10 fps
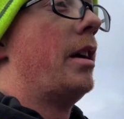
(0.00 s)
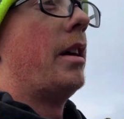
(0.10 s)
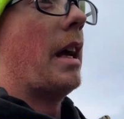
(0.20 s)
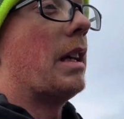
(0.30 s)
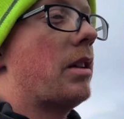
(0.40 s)

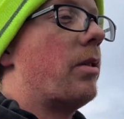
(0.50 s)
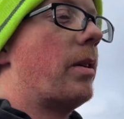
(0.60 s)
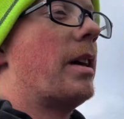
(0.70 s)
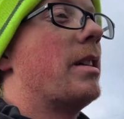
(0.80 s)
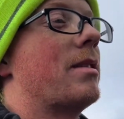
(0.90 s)

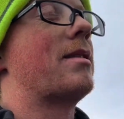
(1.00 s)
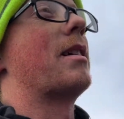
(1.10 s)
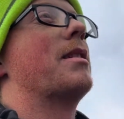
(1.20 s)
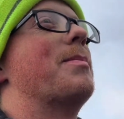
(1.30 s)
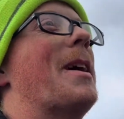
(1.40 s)
Illinois. Looks
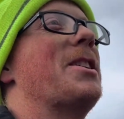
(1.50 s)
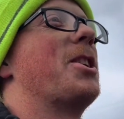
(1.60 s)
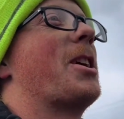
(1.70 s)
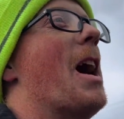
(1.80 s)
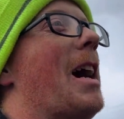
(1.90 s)
like it's by
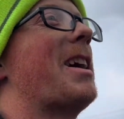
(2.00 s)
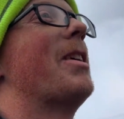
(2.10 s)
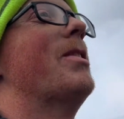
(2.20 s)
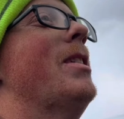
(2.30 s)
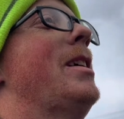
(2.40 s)

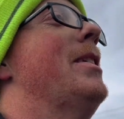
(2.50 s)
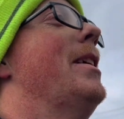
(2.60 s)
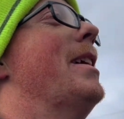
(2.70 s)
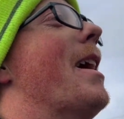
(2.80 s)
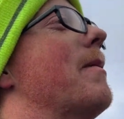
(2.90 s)
Chicago.
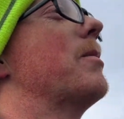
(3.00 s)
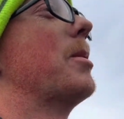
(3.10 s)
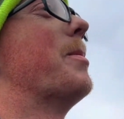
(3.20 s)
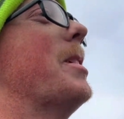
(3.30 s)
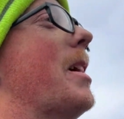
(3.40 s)
Haven't really been to the